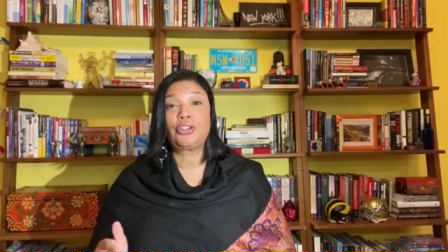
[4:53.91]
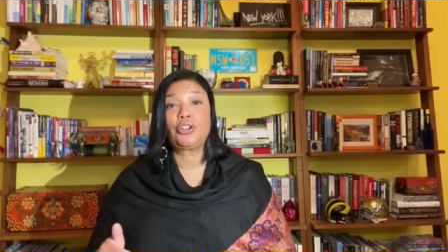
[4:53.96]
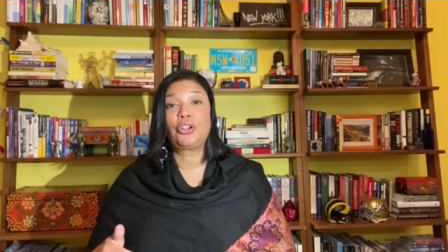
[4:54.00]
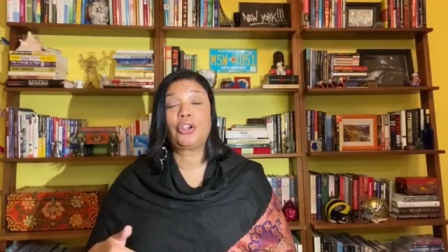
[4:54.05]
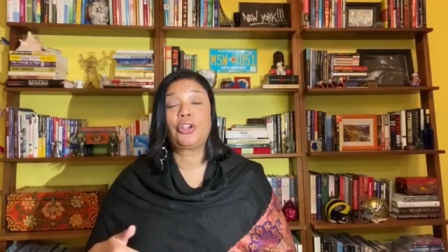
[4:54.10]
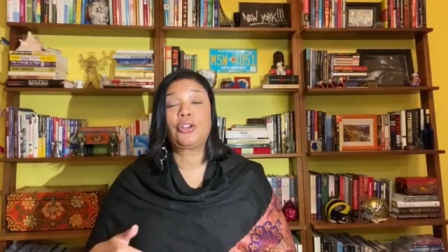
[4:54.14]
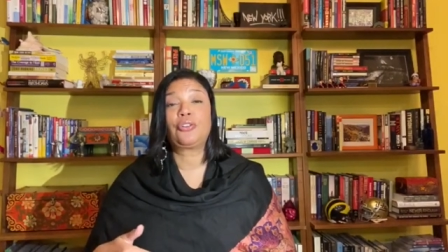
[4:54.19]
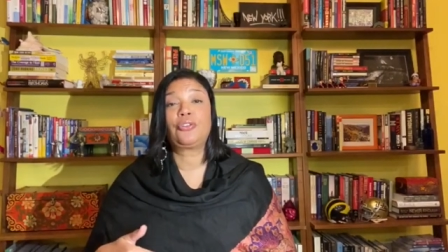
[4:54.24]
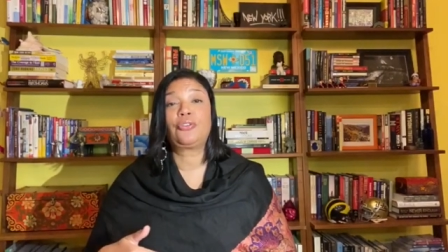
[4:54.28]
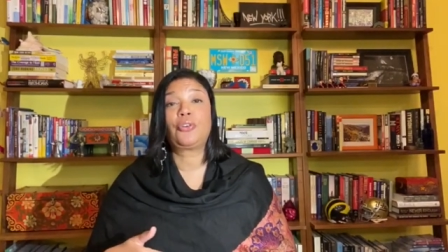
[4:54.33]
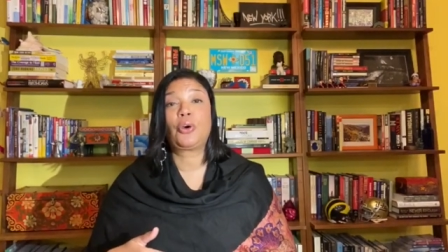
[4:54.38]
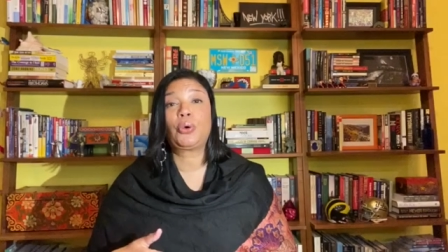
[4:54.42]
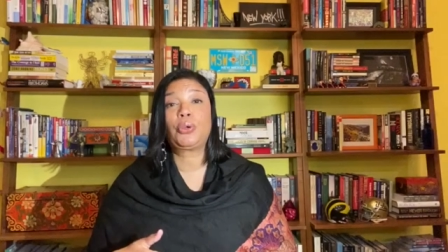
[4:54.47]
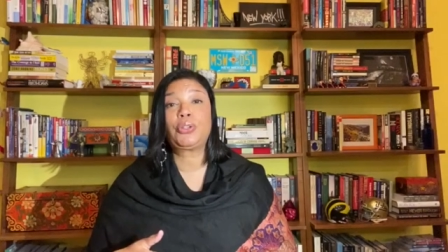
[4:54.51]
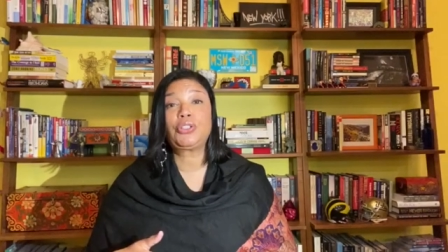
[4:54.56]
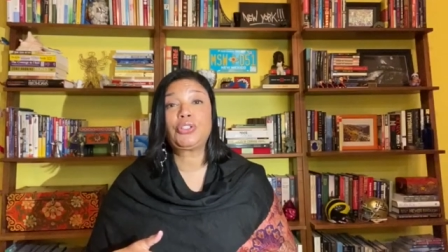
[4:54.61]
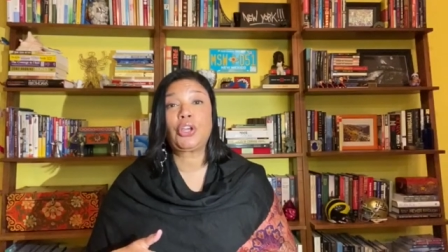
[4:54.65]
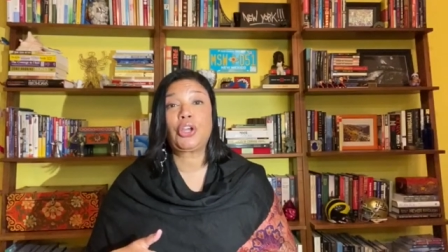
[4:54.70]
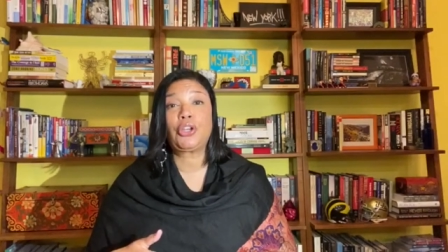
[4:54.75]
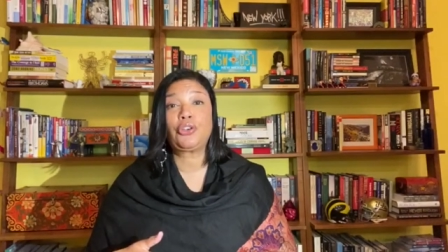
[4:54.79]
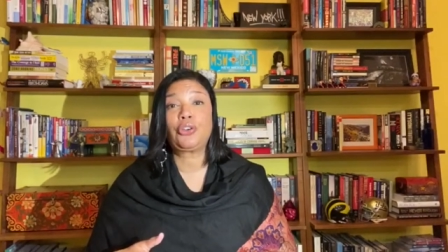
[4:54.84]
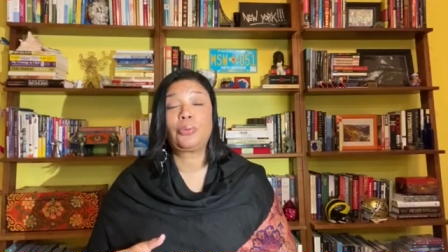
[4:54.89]
you're gonna focus
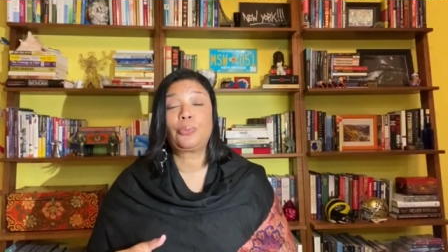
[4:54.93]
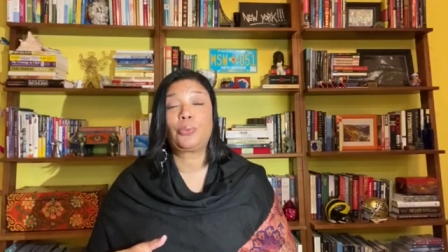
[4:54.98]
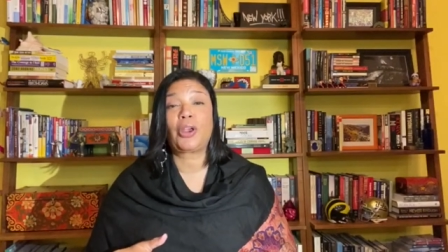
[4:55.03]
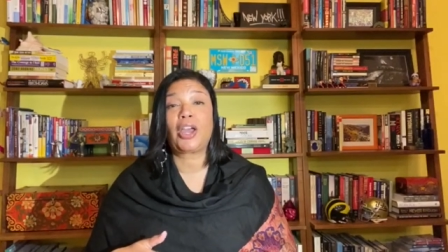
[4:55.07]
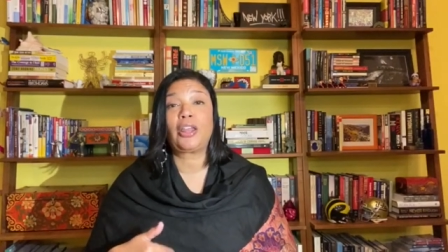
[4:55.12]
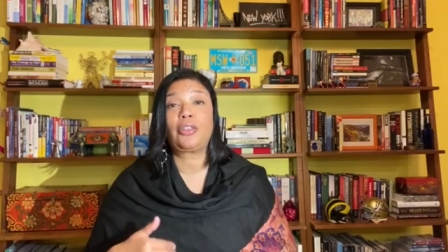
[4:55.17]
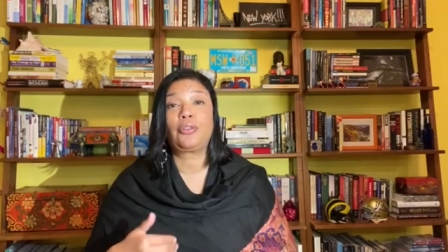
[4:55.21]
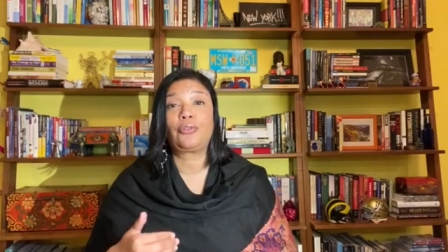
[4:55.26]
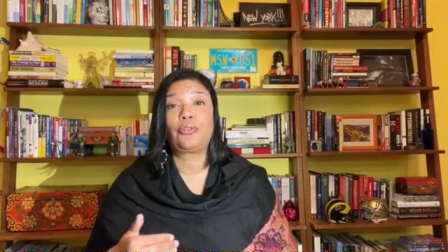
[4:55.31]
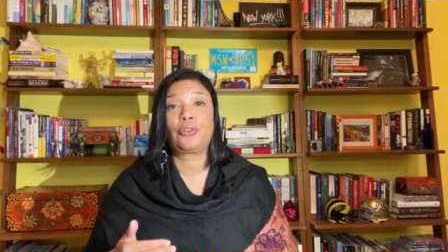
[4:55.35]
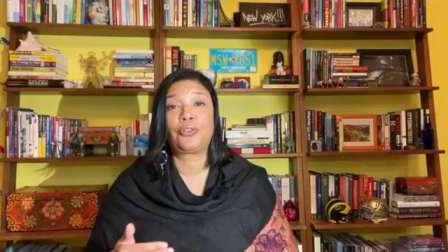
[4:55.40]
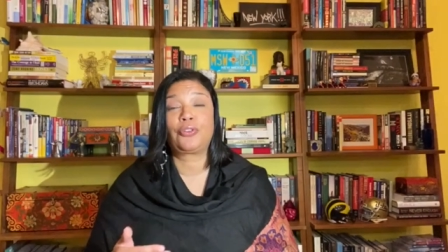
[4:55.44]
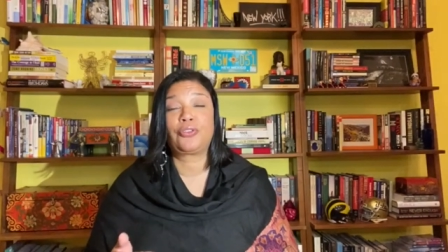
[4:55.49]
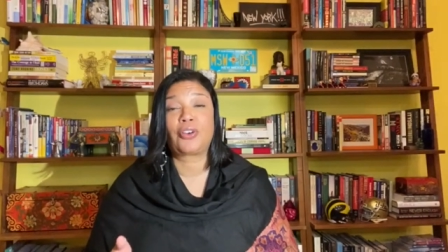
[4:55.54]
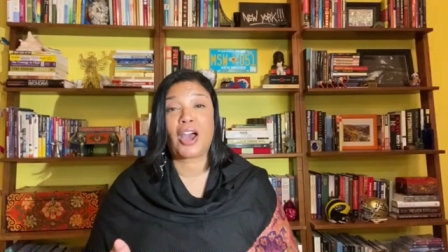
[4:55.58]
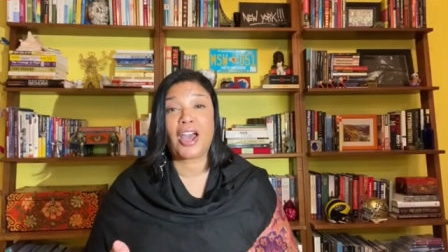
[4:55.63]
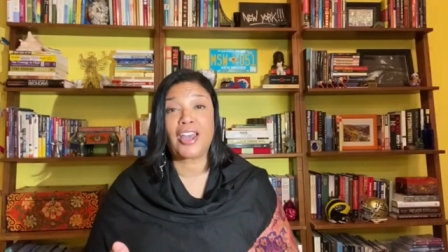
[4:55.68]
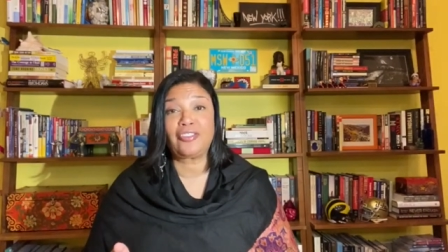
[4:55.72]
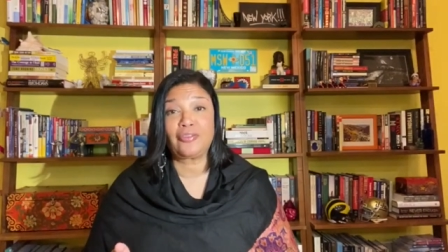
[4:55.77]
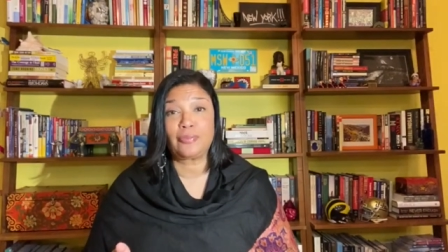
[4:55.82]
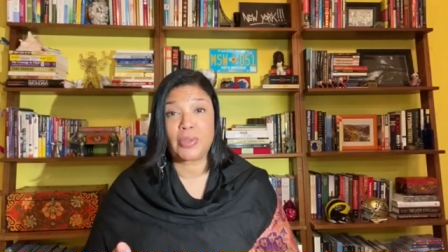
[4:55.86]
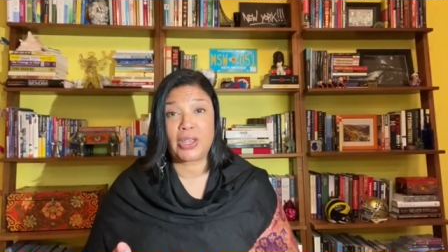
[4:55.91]
on your breath for
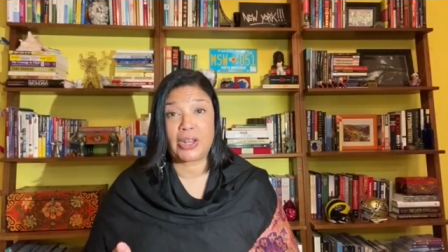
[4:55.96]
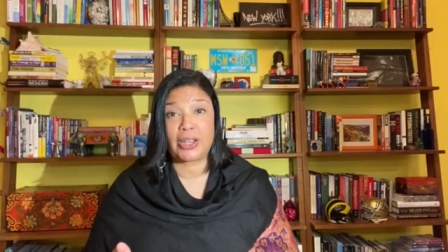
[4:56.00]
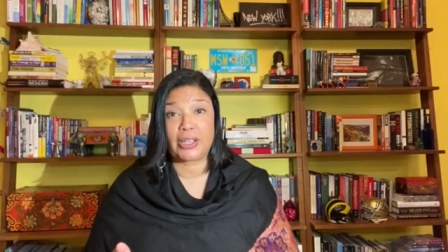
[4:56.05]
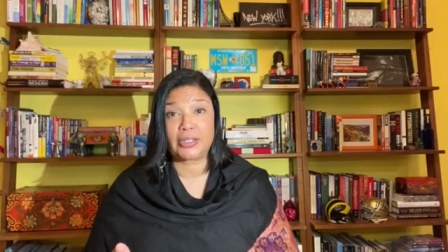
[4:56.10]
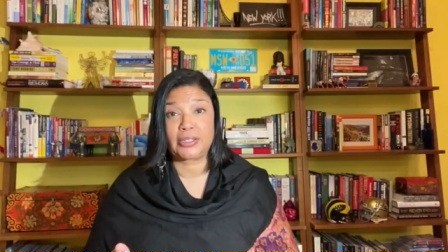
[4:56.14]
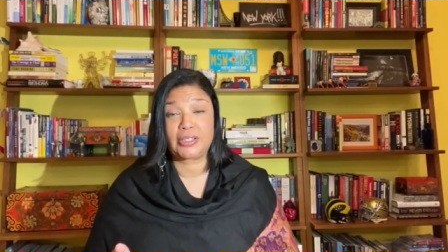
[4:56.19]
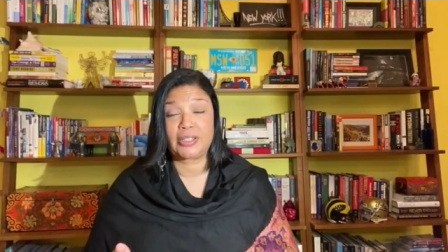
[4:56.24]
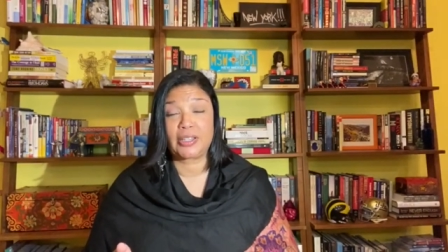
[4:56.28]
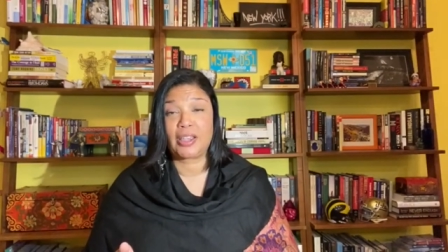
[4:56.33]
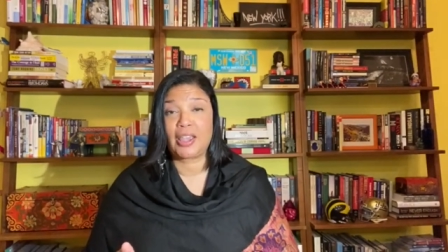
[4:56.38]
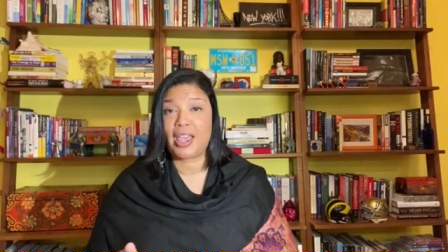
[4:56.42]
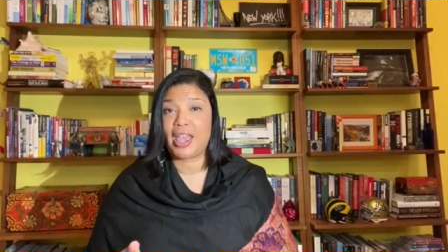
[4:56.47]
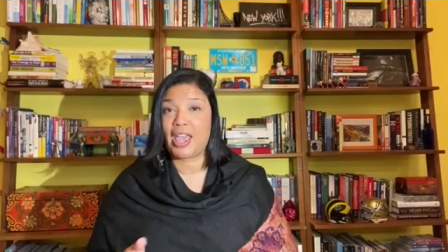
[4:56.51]
five minutes.